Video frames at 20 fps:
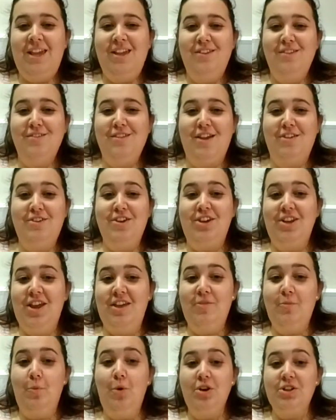So you can
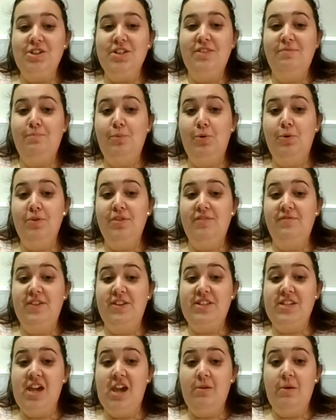either watch this, pause the
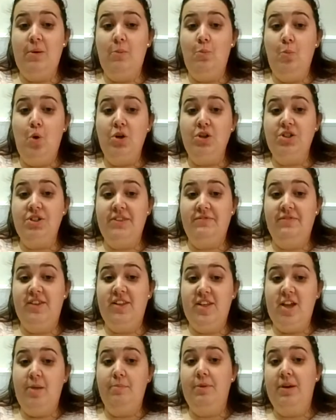video and watch the
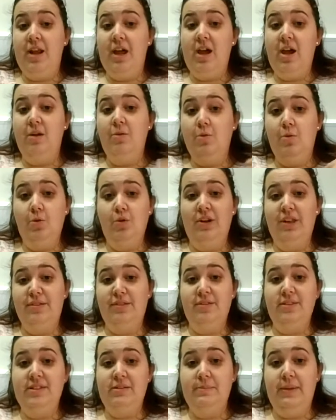video below or
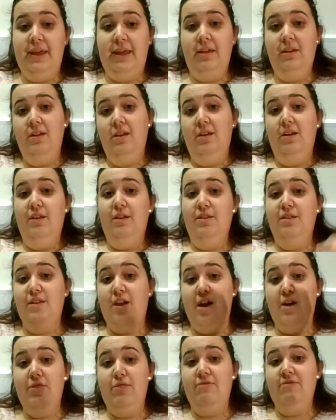listen to me.
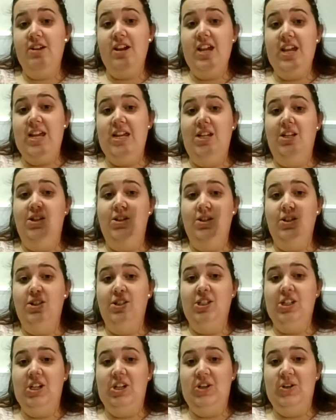So three,
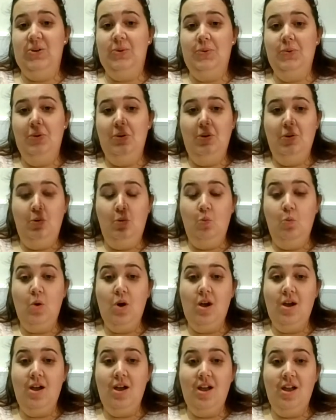two,
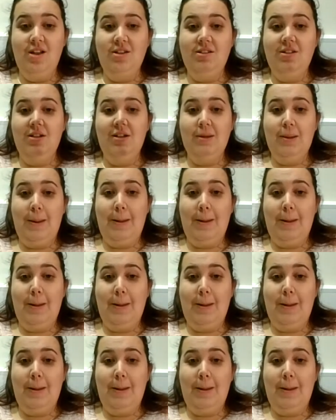one.